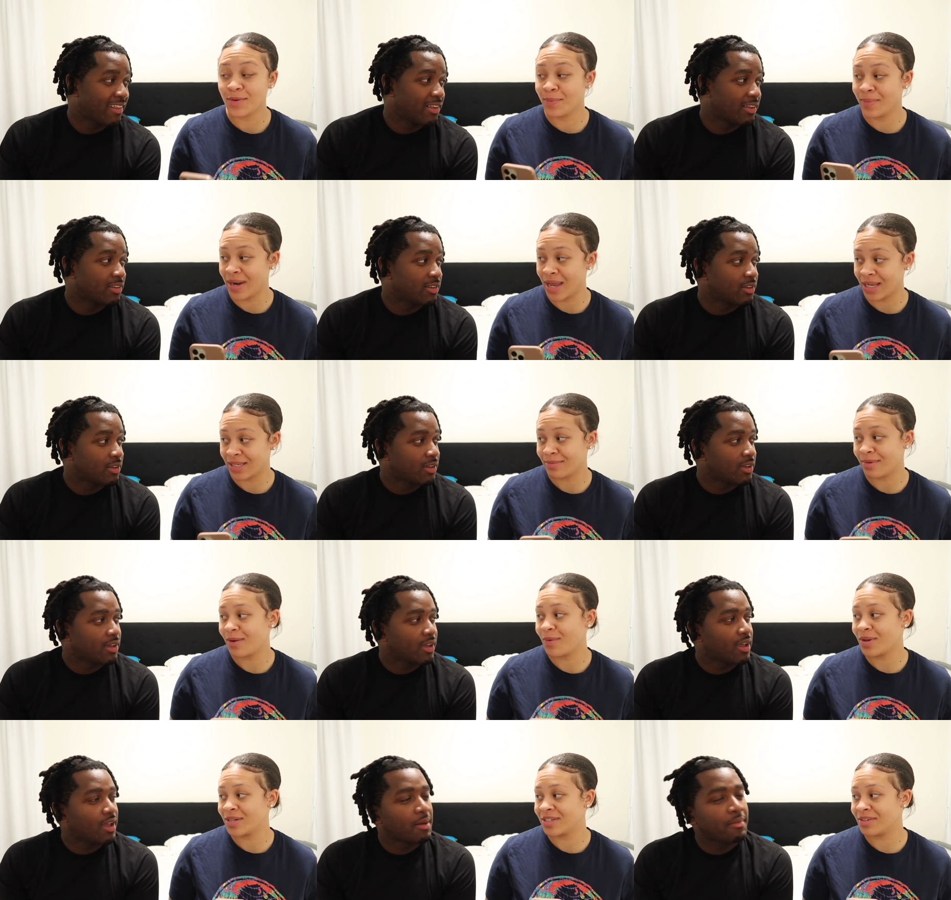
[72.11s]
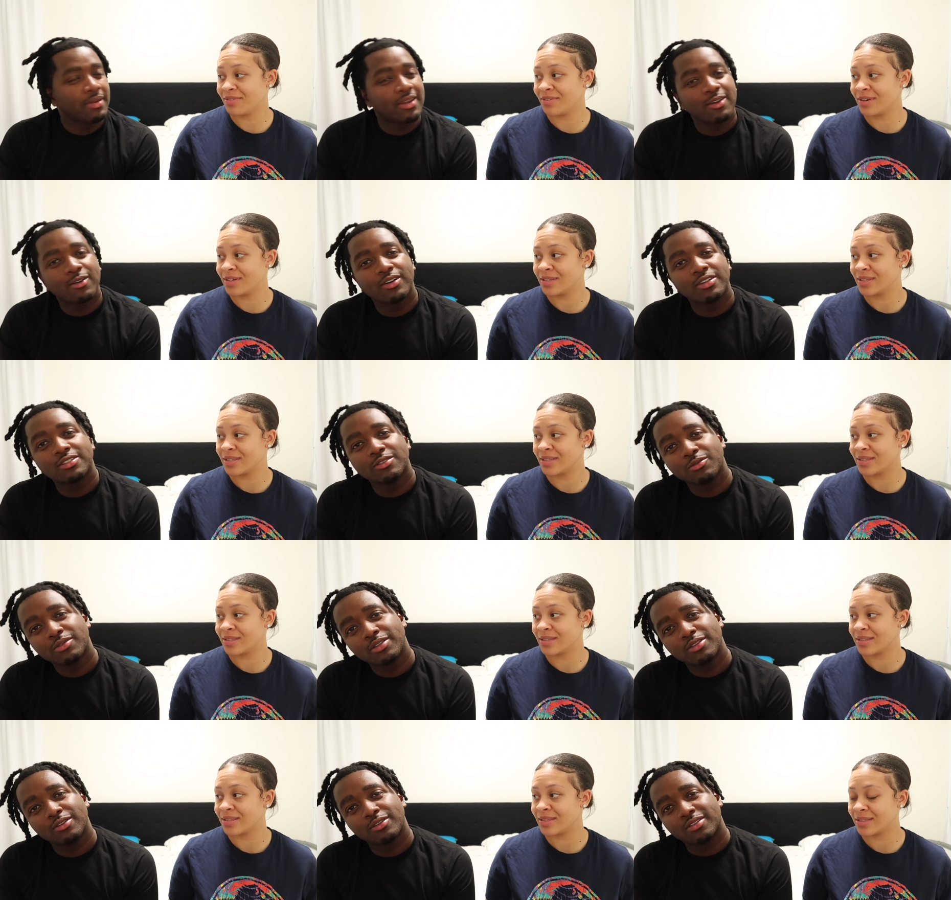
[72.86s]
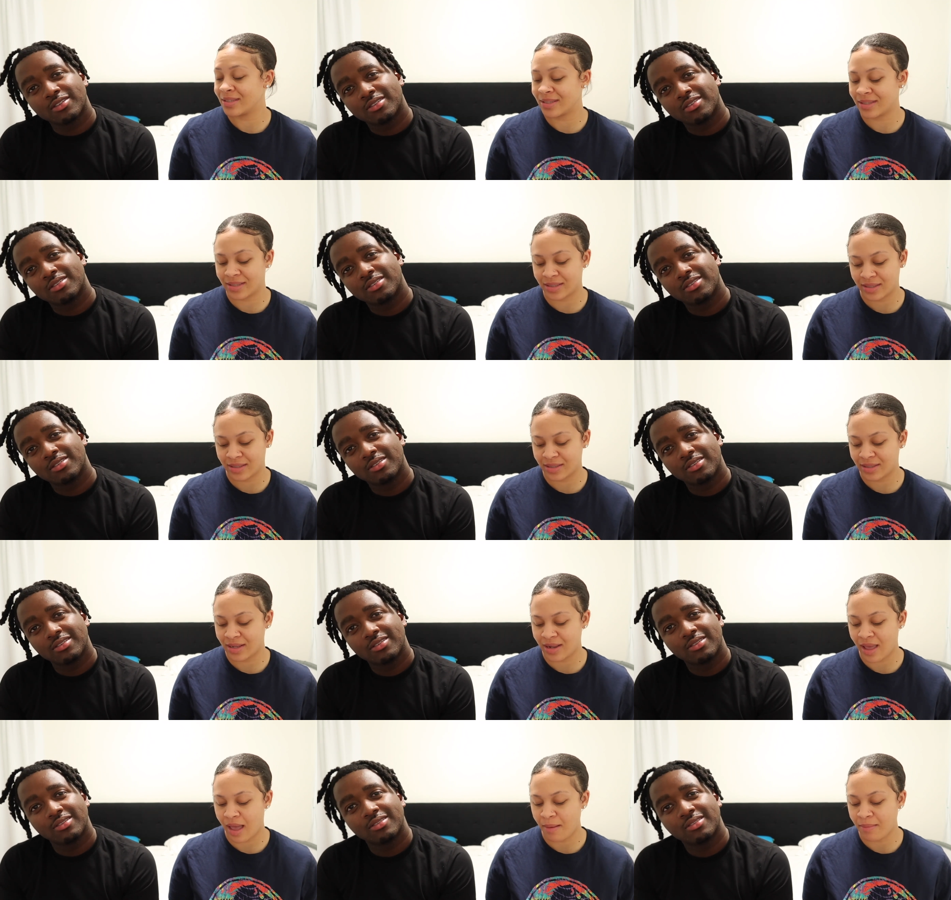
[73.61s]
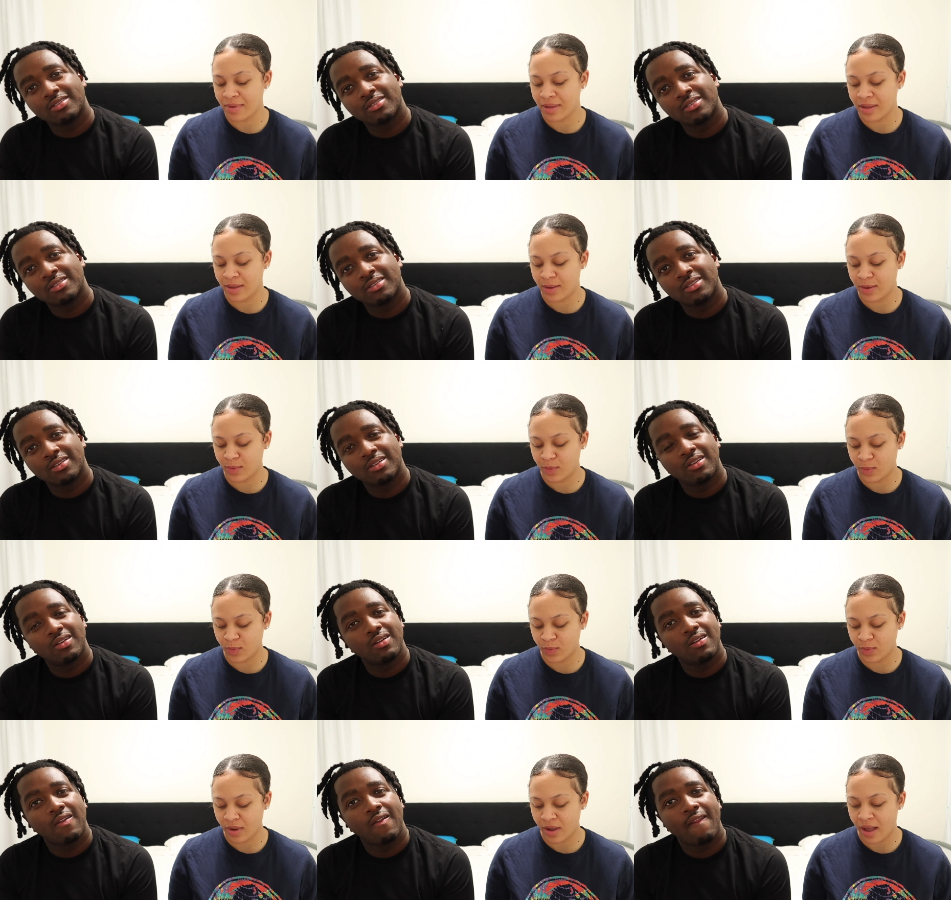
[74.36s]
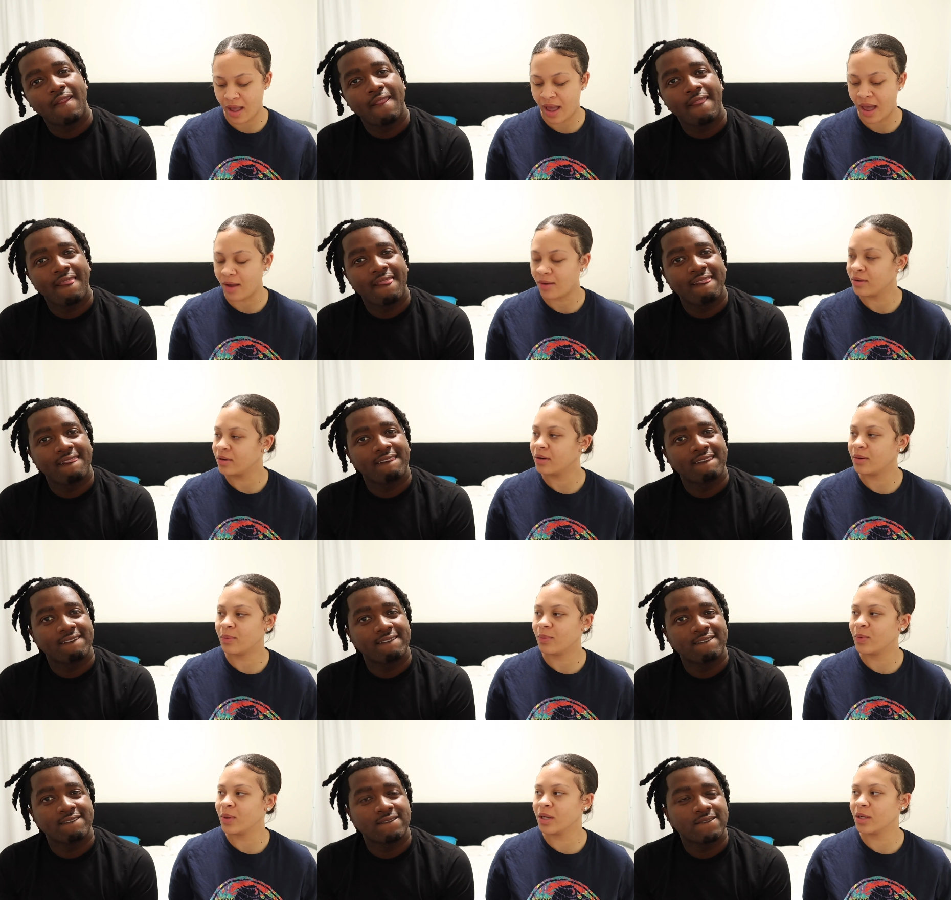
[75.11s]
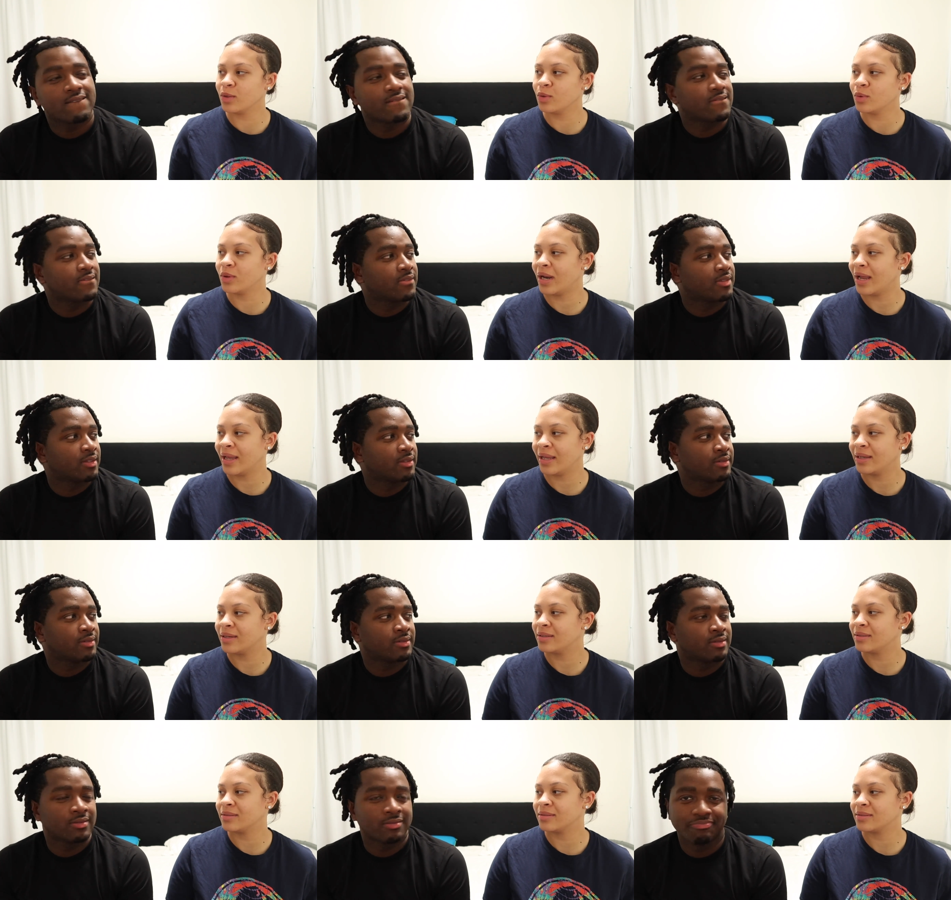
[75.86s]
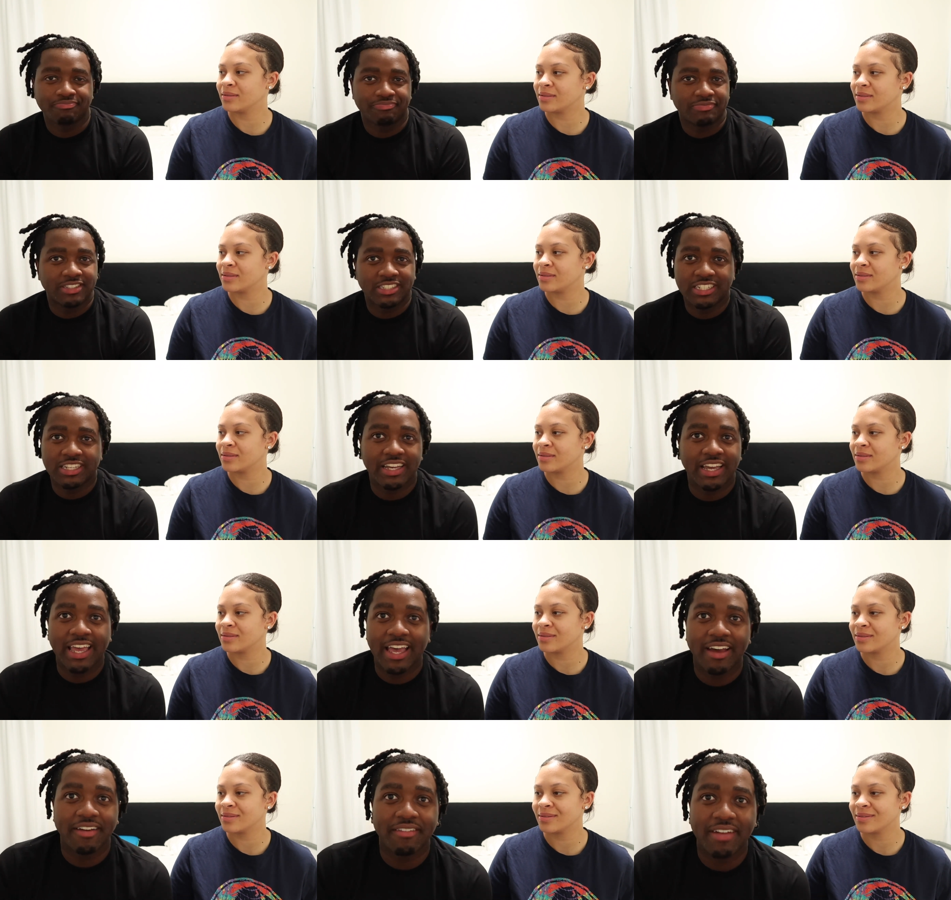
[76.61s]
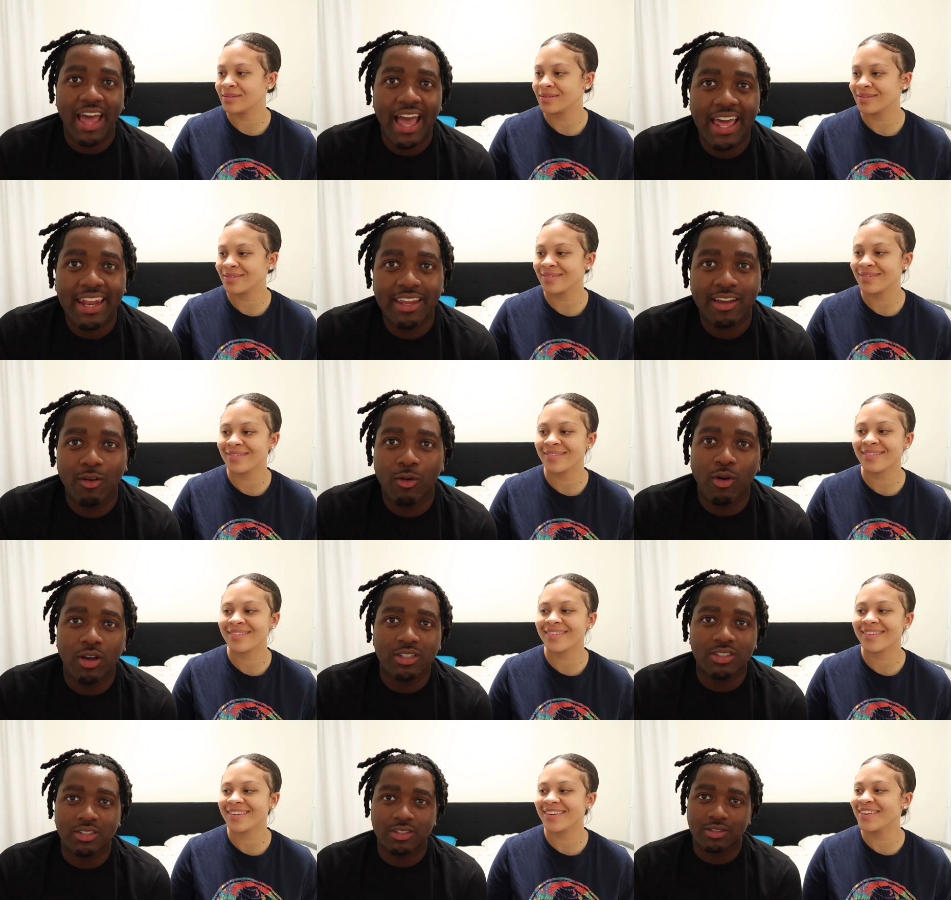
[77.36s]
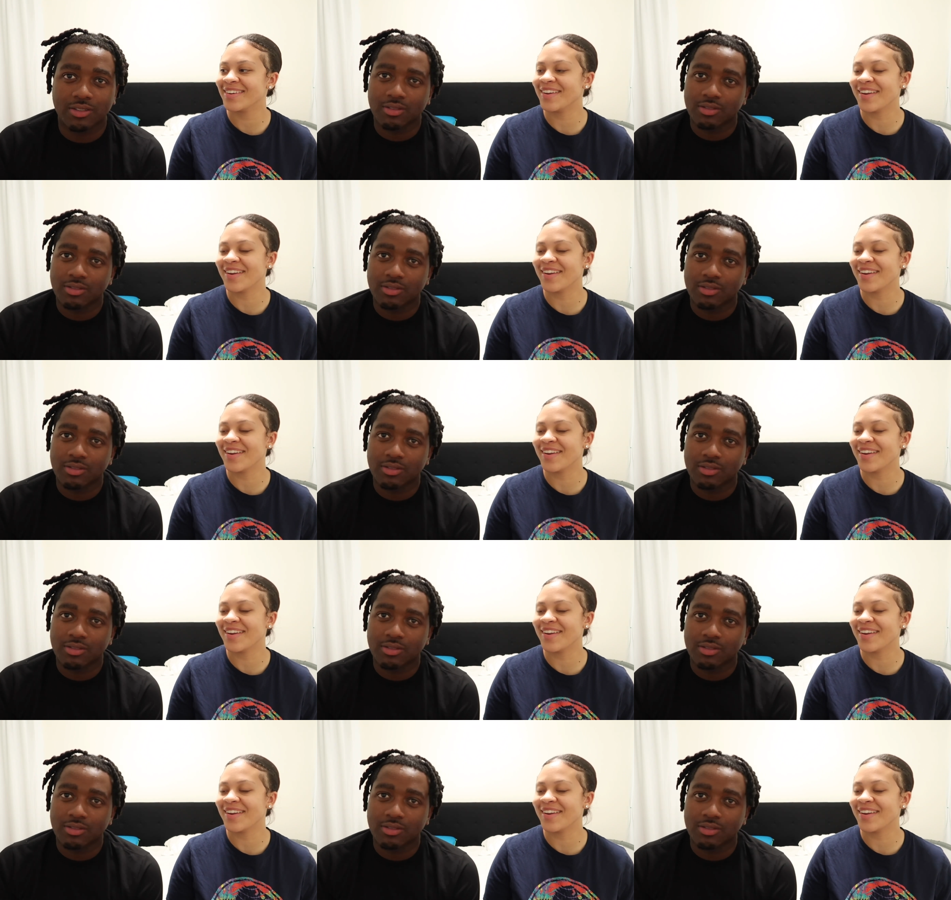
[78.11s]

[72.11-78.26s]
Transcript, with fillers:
Speaker 1: next to my
Speaker 2: question. How many questions we doing?
Speaker 1: I mean, I don't know. We could do like.
Speaker 2: She have ninety questions.